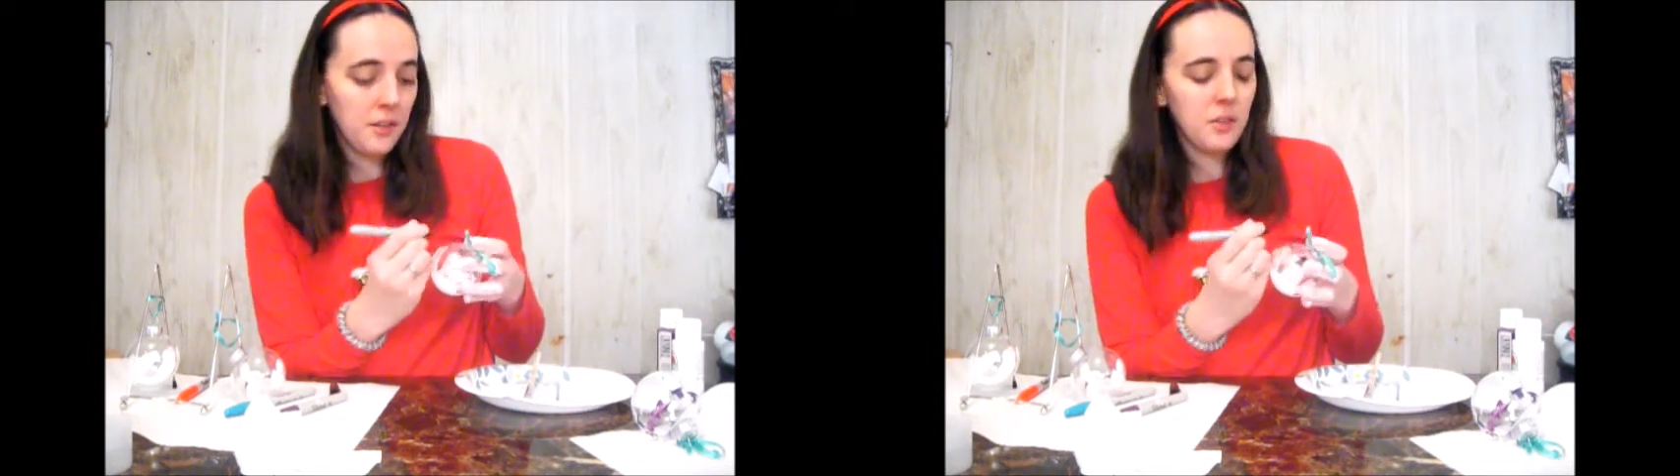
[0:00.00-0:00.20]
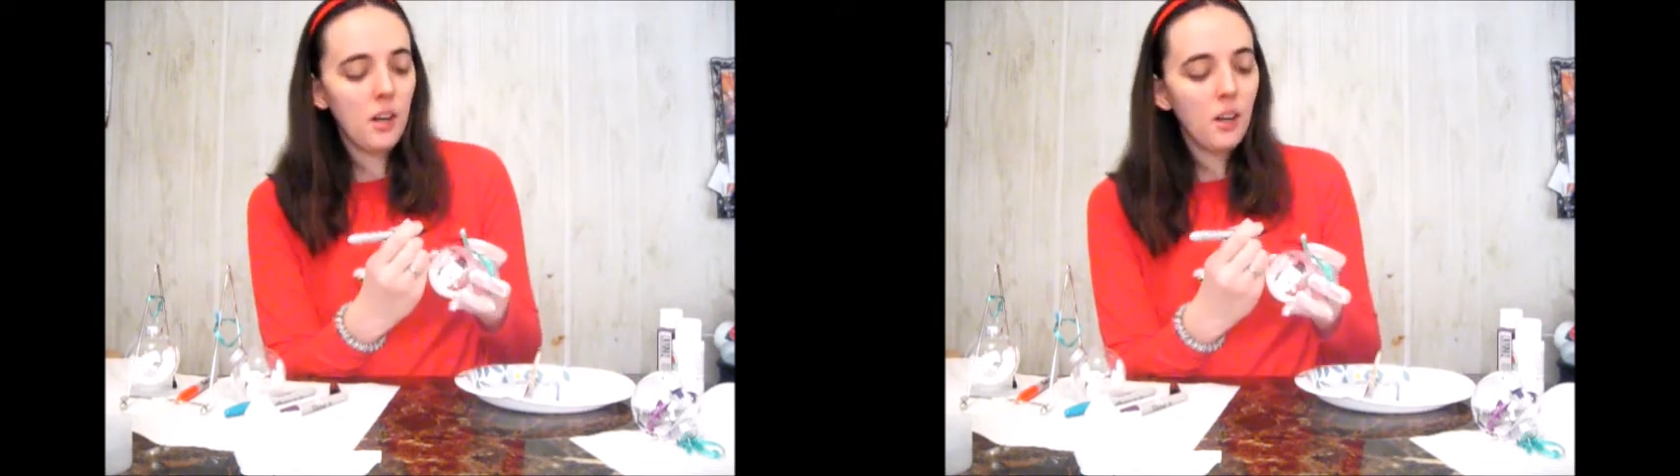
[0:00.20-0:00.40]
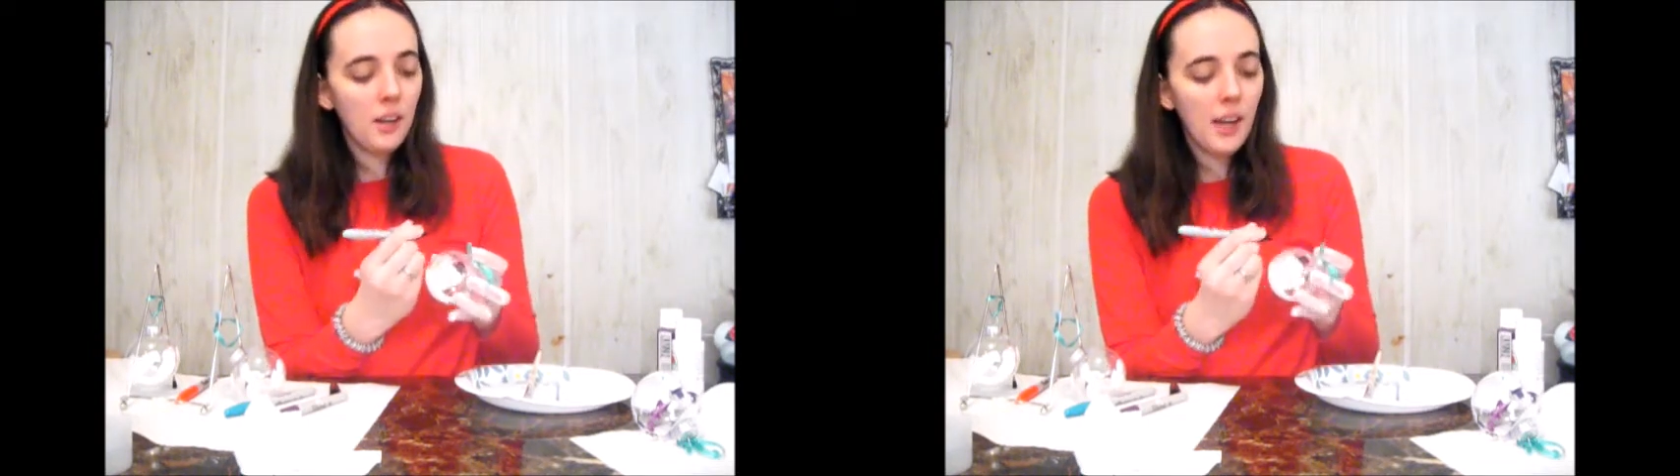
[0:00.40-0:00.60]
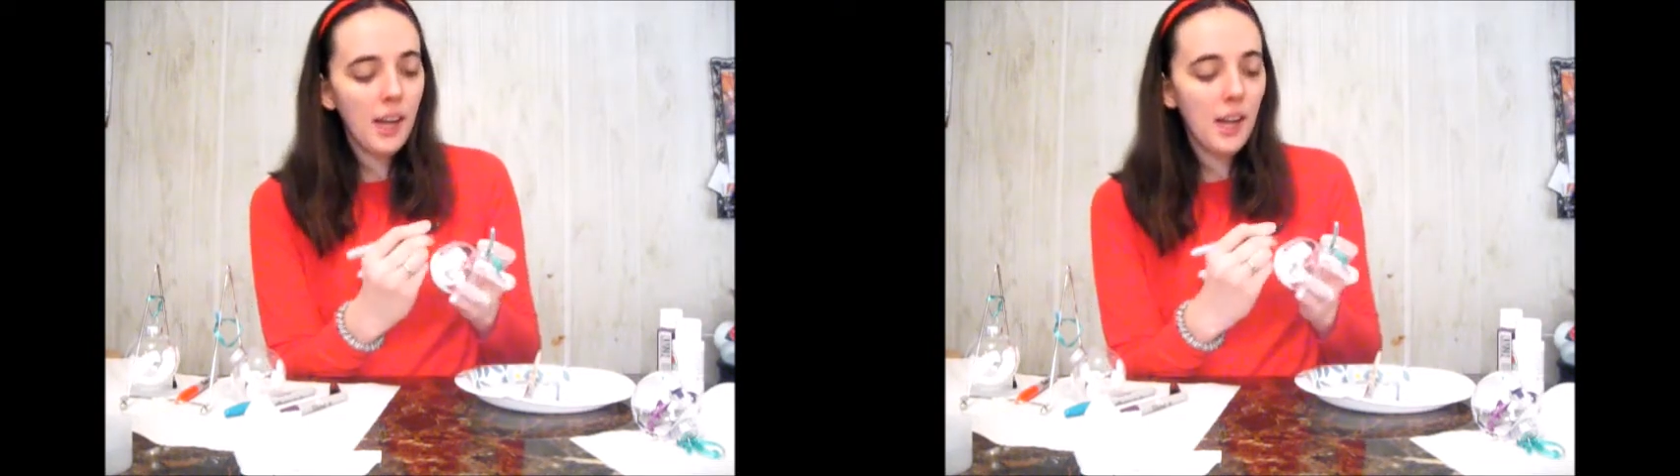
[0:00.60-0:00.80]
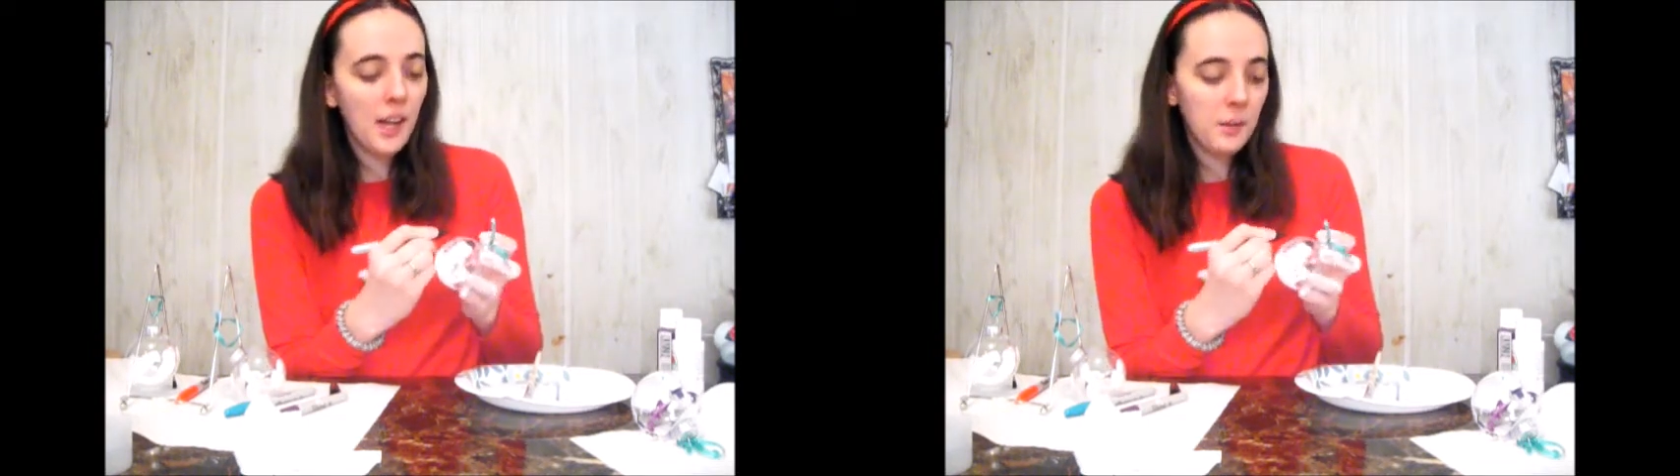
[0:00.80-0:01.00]
a tall
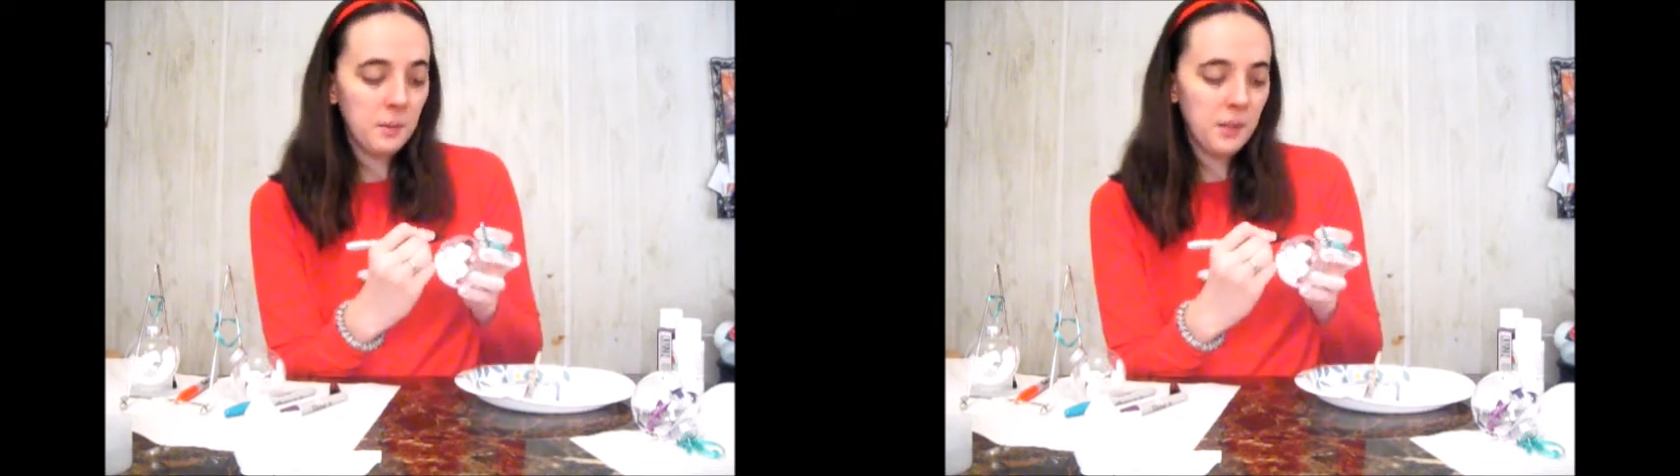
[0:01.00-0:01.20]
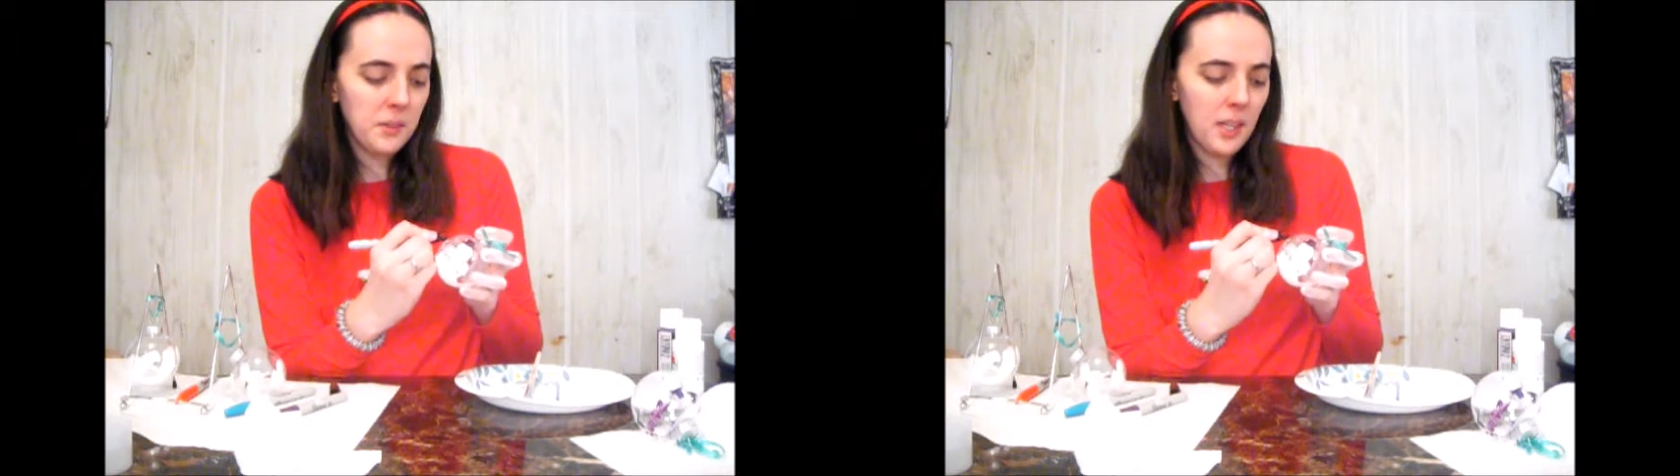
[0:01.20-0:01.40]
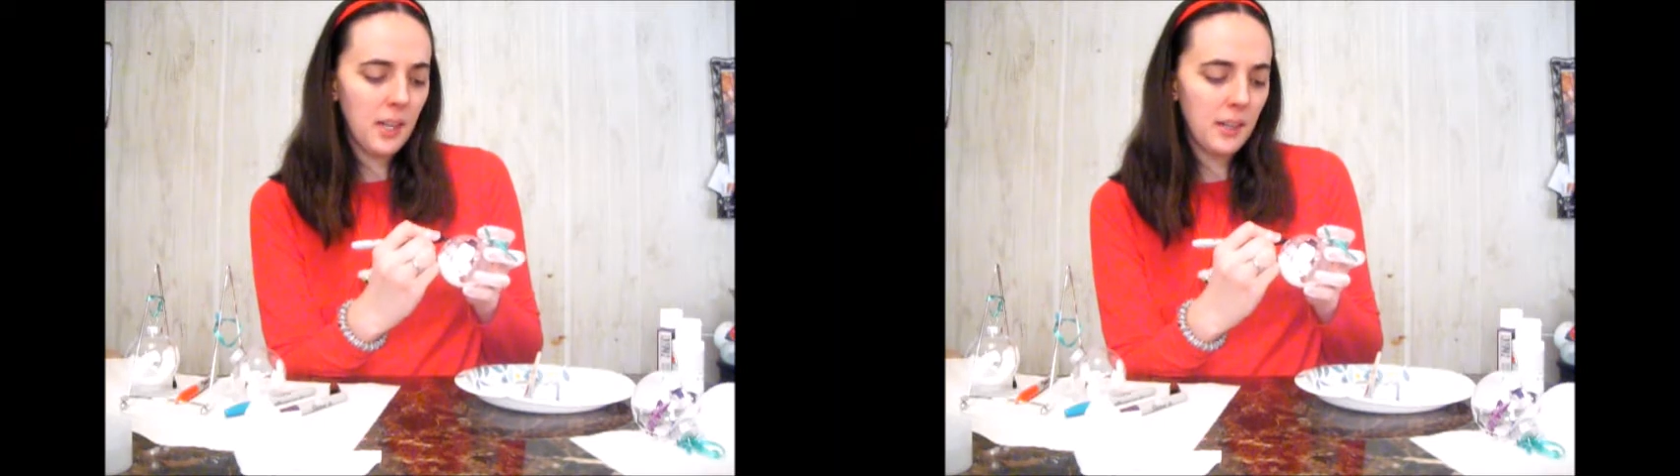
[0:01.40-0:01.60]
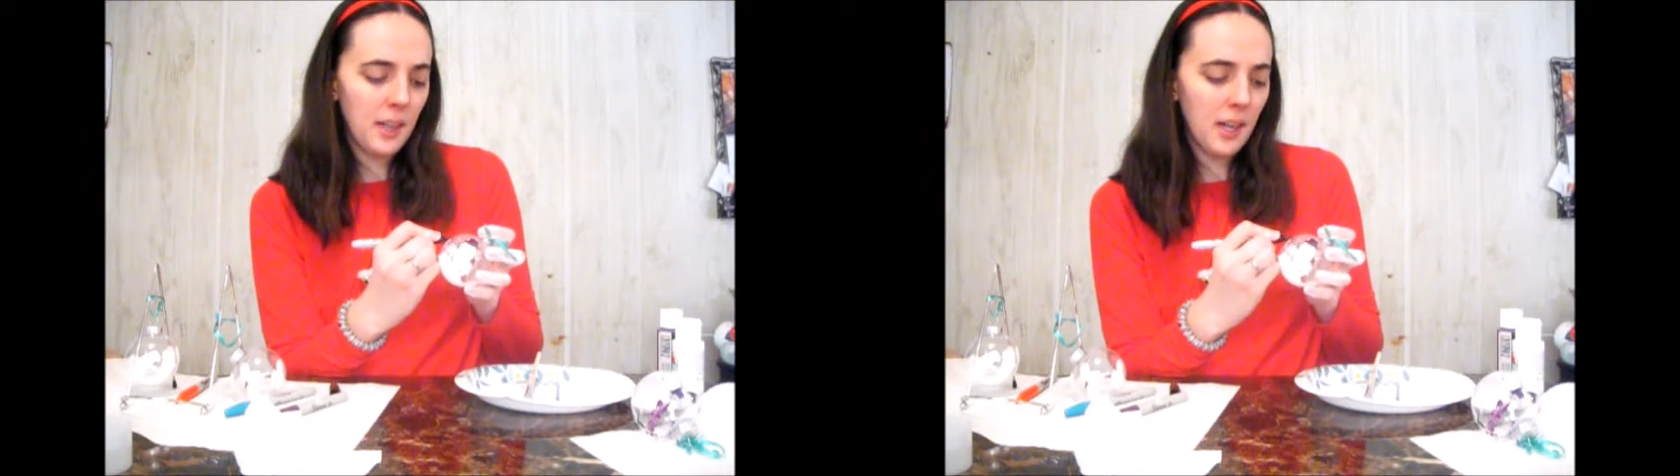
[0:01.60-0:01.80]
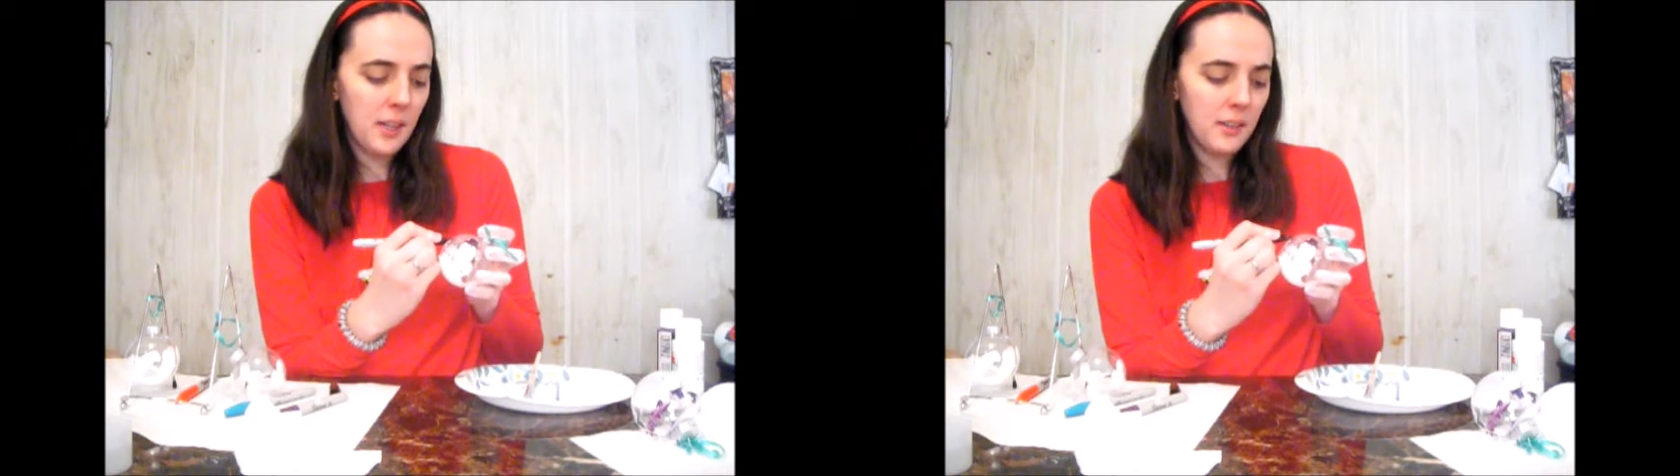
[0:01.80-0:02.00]
hat, whatever kind of
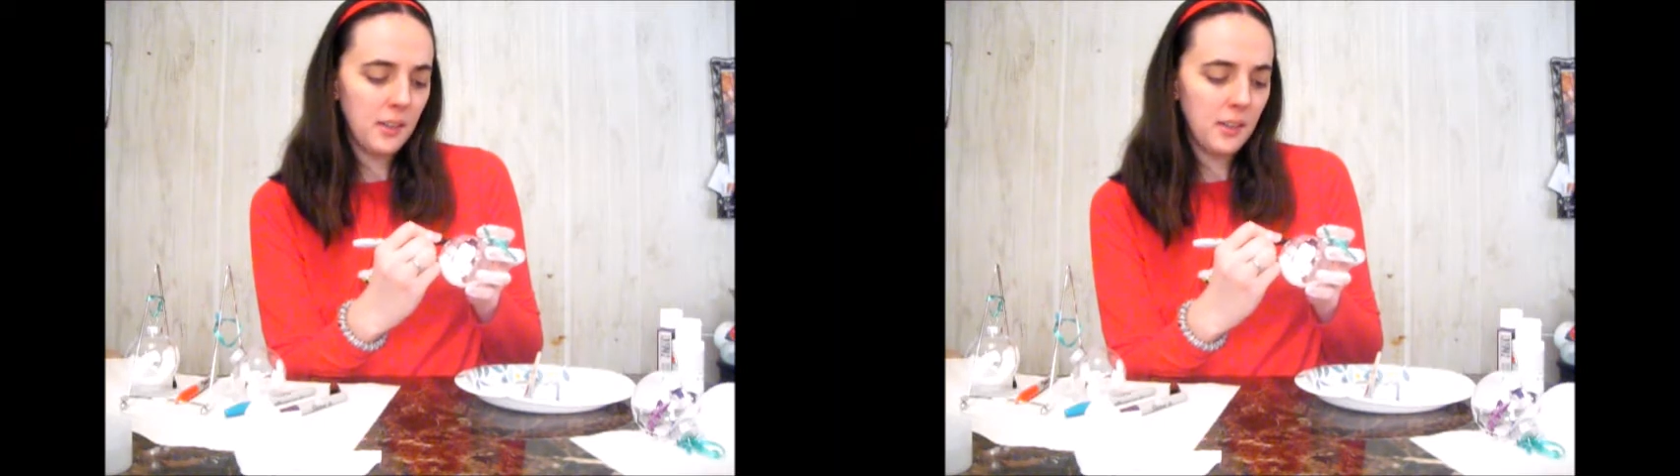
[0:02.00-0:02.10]
hat.